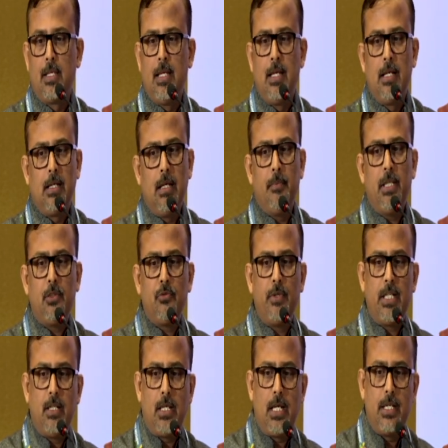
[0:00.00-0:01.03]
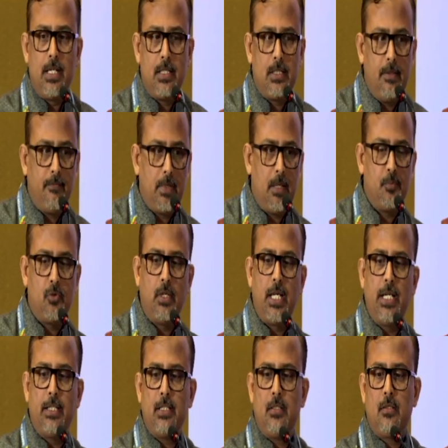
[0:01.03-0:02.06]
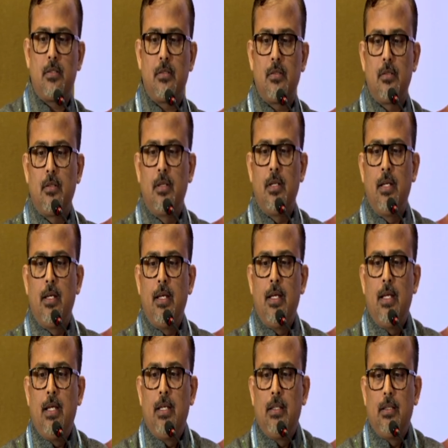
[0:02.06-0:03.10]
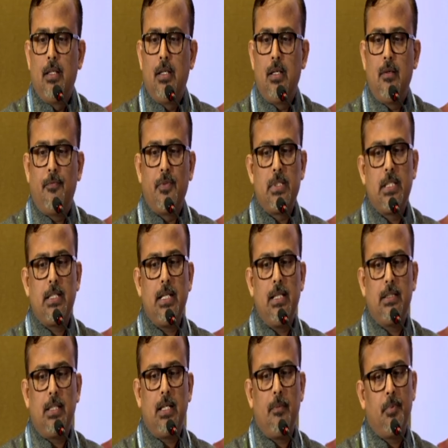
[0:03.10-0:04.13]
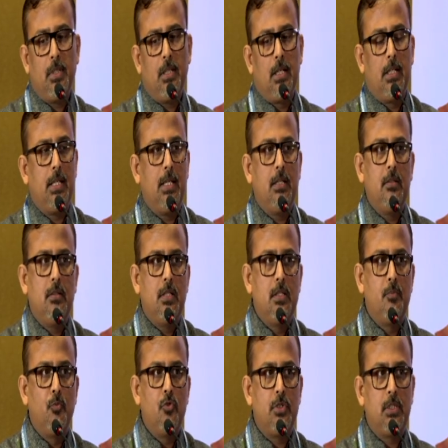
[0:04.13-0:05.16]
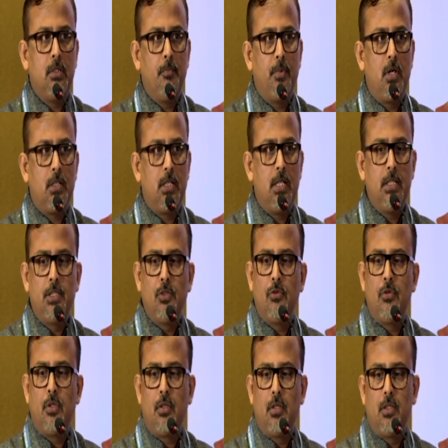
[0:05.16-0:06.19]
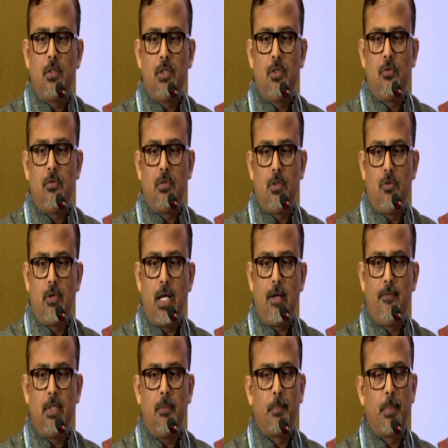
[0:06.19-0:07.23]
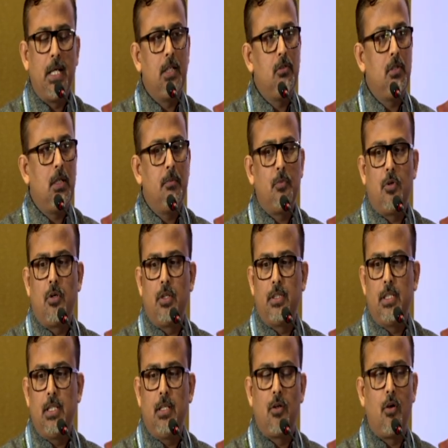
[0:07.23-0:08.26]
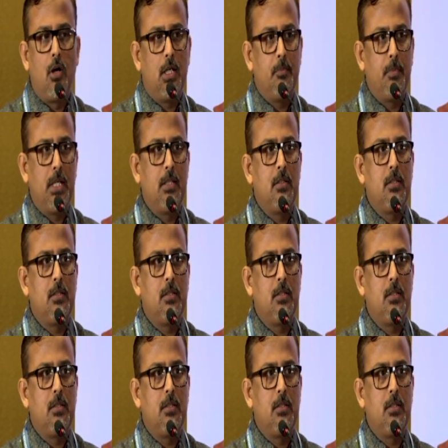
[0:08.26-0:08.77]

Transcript: Coming to adhesive capsulitis, the physical therapy again is most important. Here, you have the pendulum or the Codman's